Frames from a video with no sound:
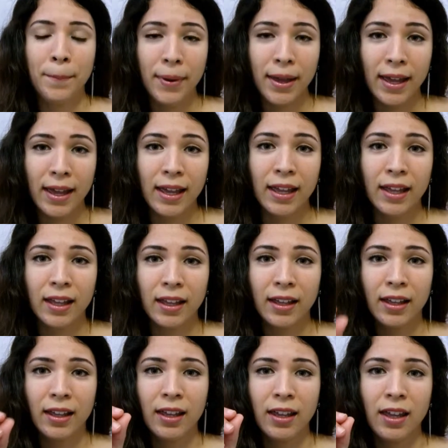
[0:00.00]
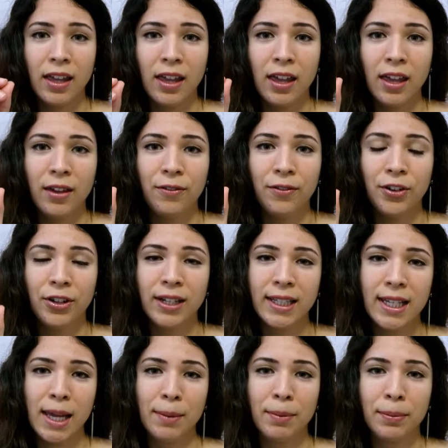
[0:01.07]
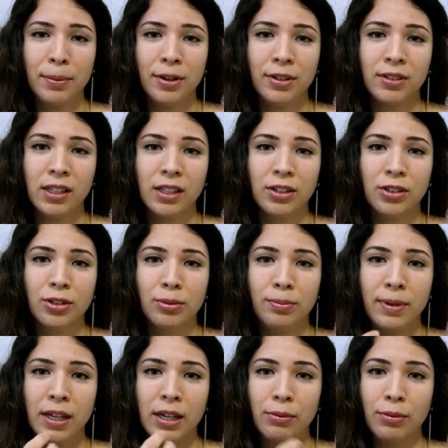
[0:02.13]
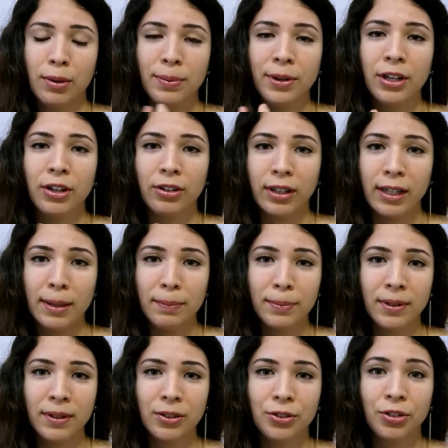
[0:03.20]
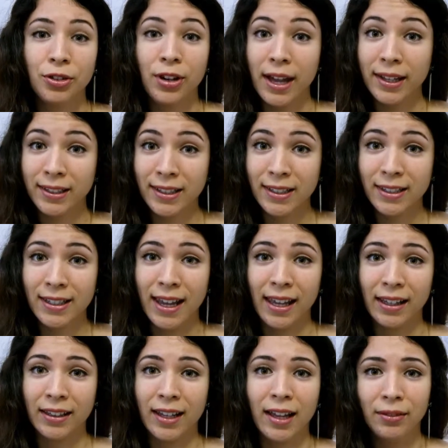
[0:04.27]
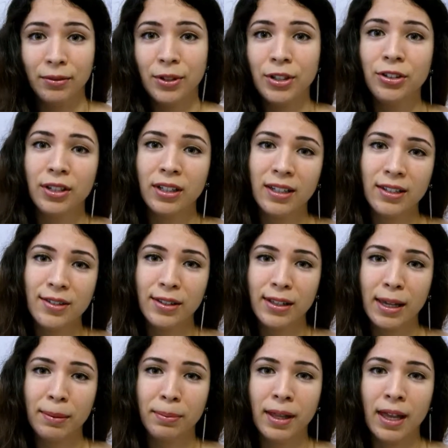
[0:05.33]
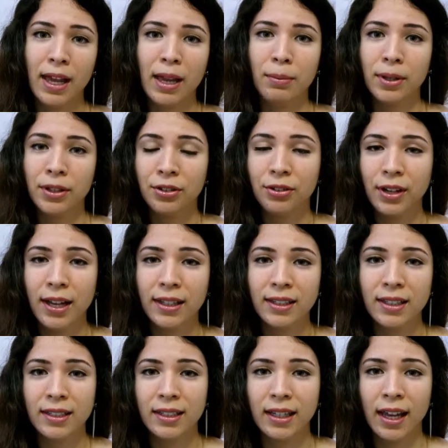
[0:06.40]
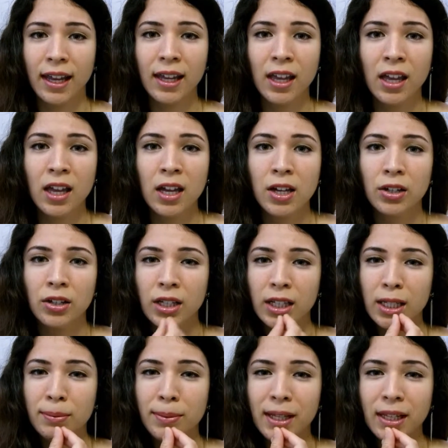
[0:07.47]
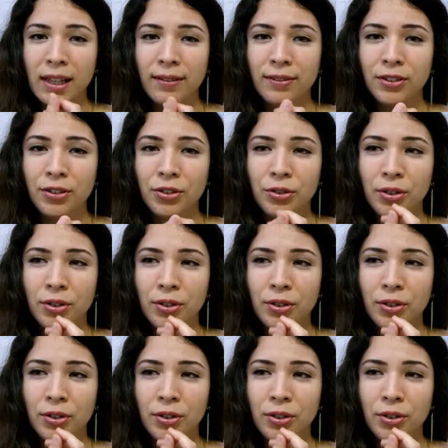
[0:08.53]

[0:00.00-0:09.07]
But if you're the type of person to be rubbing your lips throughout the day, not when you initially apply it, but throughout the day, you're going to be left